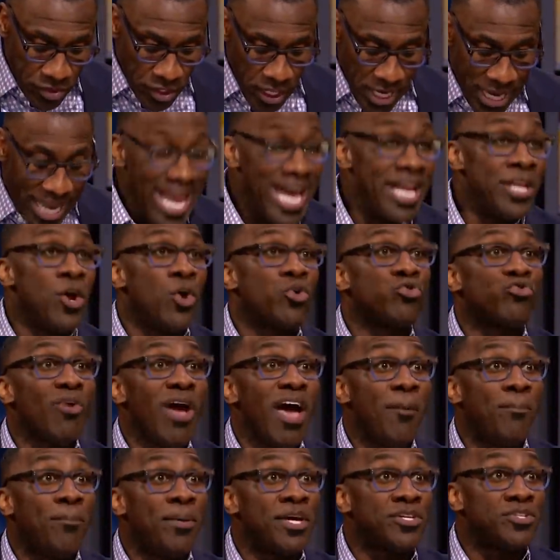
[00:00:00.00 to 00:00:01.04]
He had no
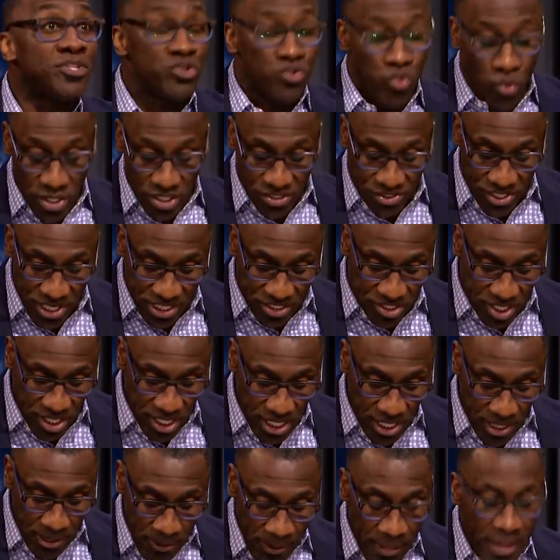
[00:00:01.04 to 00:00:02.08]
draft picks in
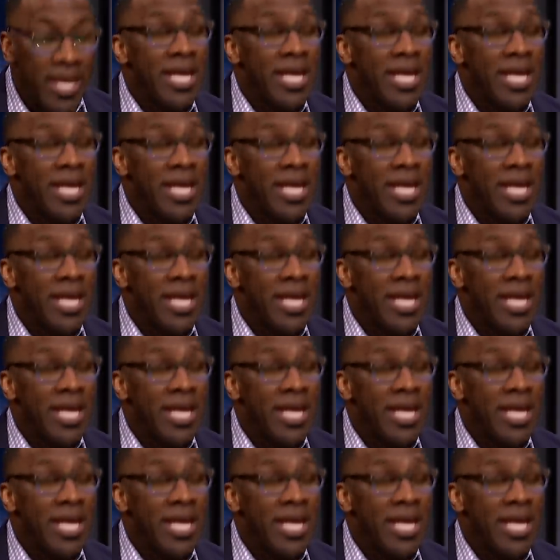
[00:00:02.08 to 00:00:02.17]
2016.